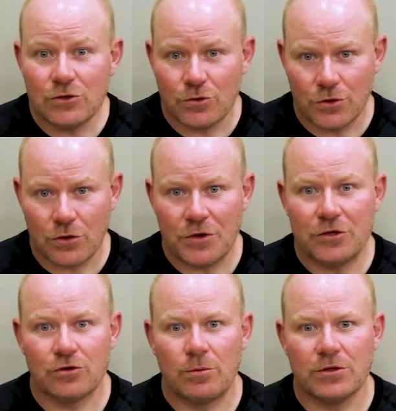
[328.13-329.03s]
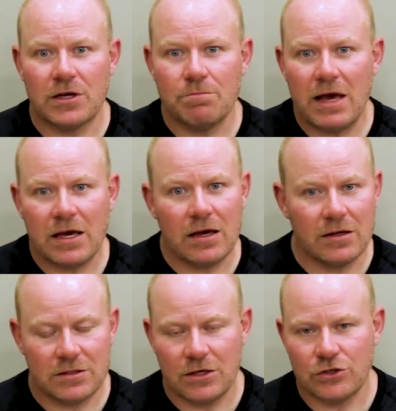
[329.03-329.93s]
2 or 3 dribbles and making a
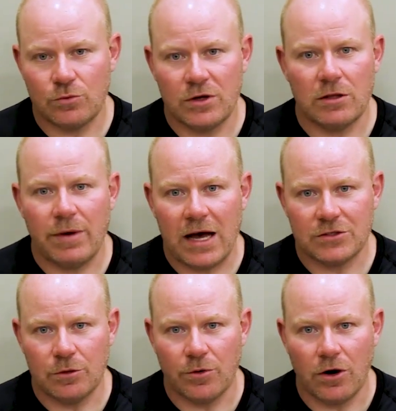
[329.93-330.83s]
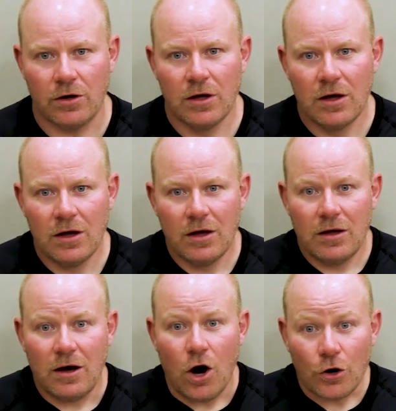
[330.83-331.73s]
decision with the basketball.
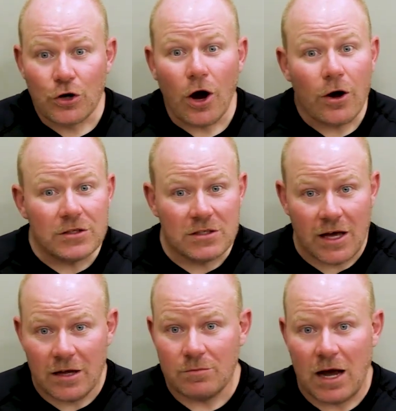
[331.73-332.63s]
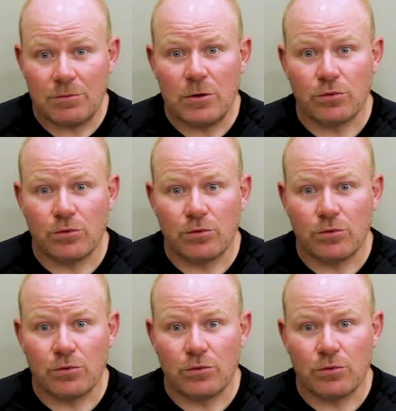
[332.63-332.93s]
Our guards then might be